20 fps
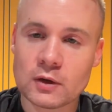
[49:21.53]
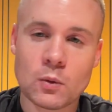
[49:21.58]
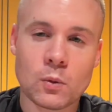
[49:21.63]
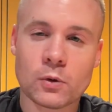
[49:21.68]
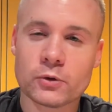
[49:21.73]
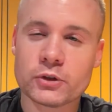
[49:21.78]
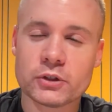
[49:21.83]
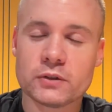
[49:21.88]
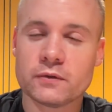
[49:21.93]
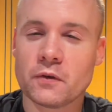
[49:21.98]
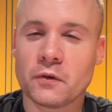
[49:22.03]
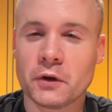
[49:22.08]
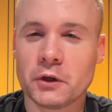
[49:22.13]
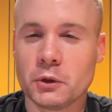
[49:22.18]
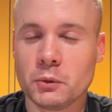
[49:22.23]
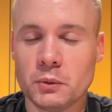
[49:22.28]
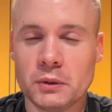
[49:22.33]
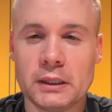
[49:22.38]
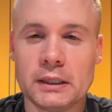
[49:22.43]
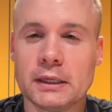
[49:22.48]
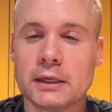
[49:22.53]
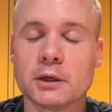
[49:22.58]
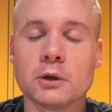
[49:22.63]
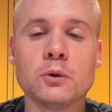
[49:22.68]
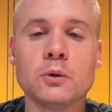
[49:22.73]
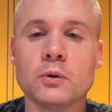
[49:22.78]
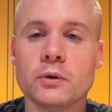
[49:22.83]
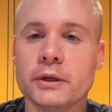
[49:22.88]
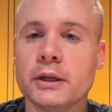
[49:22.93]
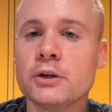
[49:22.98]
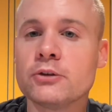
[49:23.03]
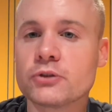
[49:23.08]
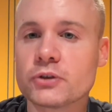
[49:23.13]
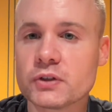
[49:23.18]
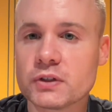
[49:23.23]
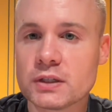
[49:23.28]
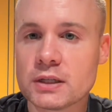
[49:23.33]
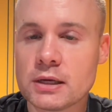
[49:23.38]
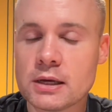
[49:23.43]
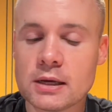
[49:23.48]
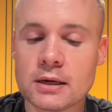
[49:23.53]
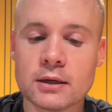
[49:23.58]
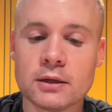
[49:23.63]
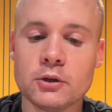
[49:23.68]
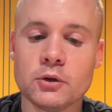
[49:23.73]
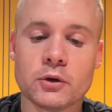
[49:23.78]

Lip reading: or is just very unique and cool and interesting.